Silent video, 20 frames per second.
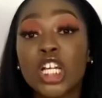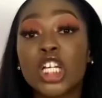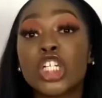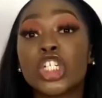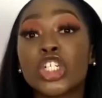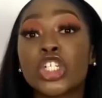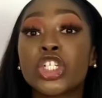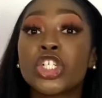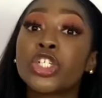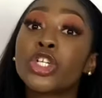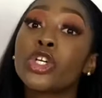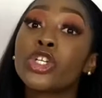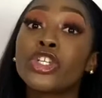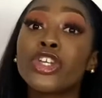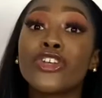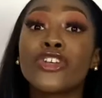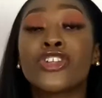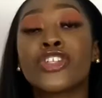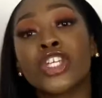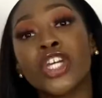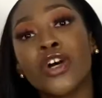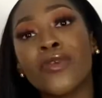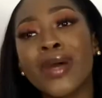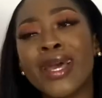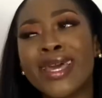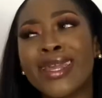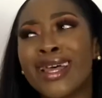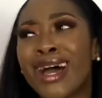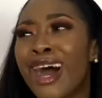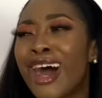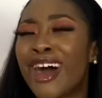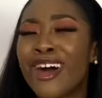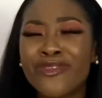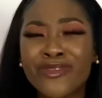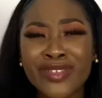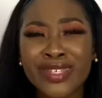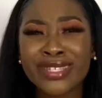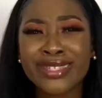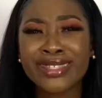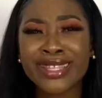Should you do it?
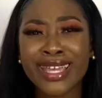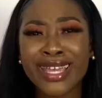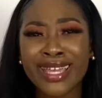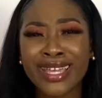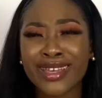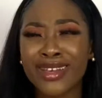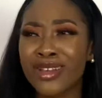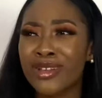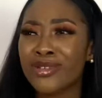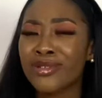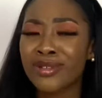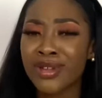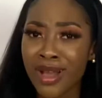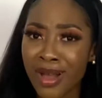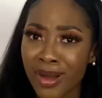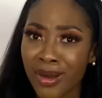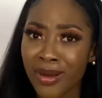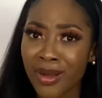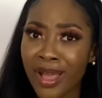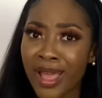Obviously, no.